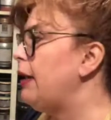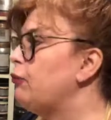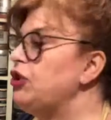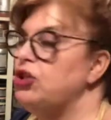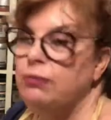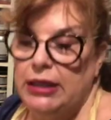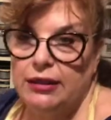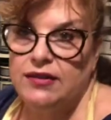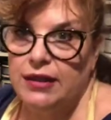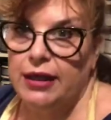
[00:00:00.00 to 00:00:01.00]
Which
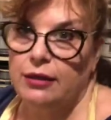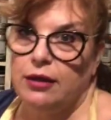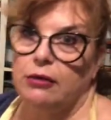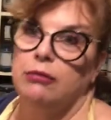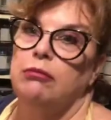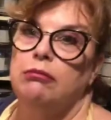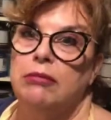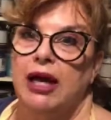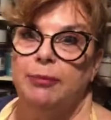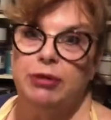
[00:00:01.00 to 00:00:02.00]
means then, though,
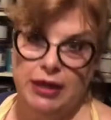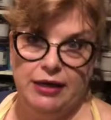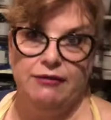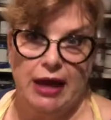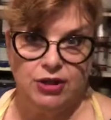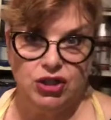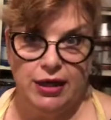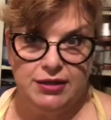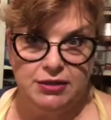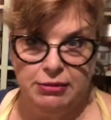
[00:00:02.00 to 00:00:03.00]
my plan of action
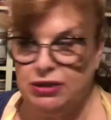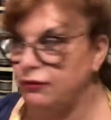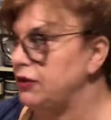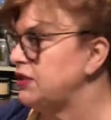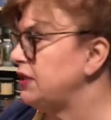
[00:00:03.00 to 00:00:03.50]
has to be different.